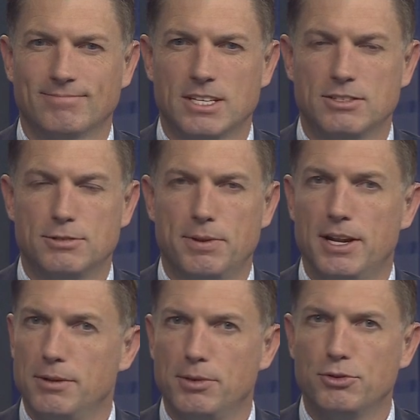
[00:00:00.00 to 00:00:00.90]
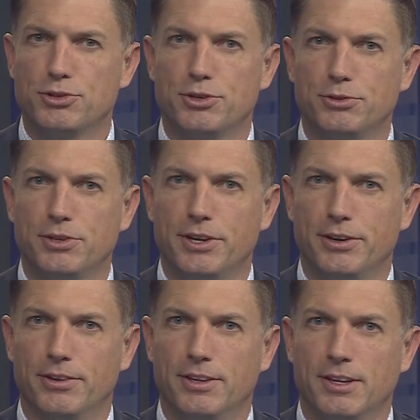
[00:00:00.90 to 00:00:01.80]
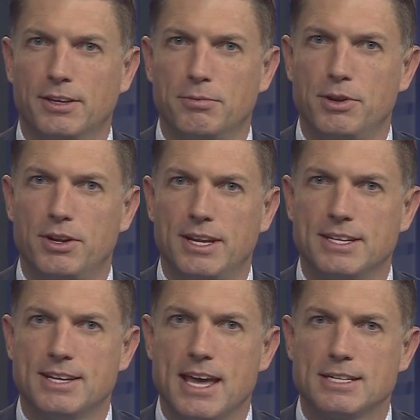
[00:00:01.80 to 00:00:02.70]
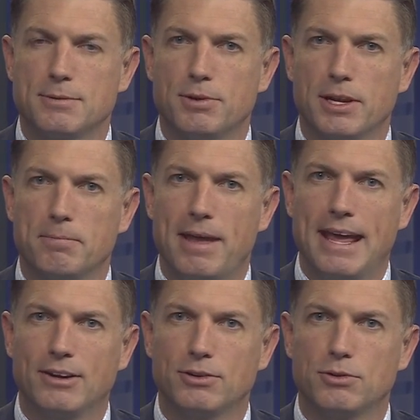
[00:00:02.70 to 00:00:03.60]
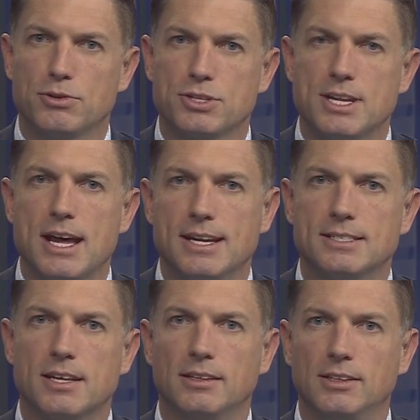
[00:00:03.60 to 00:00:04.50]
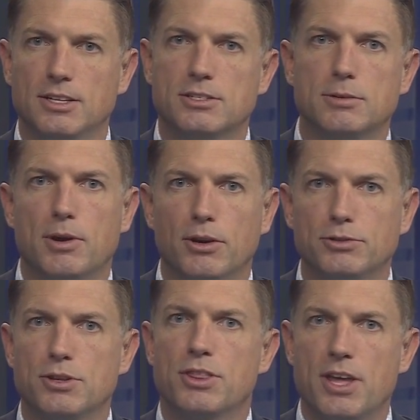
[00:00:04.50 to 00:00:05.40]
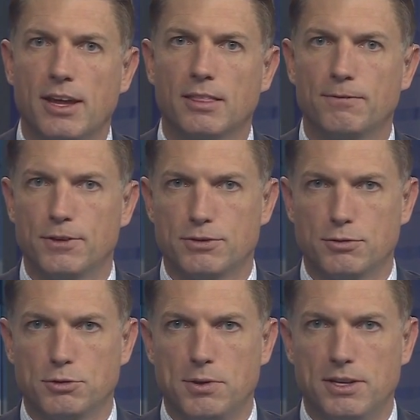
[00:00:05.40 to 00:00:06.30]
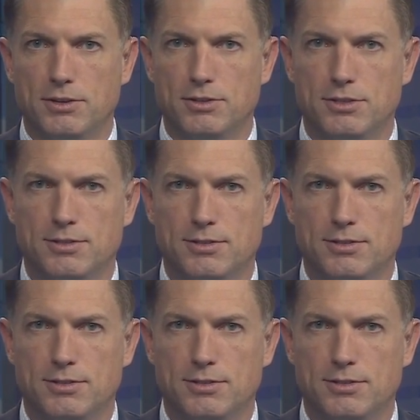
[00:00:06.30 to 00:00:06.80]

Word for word: It's been an emotional year. The community is asked to bring a banner or sign to the lunch tomorrow to thank the first responders.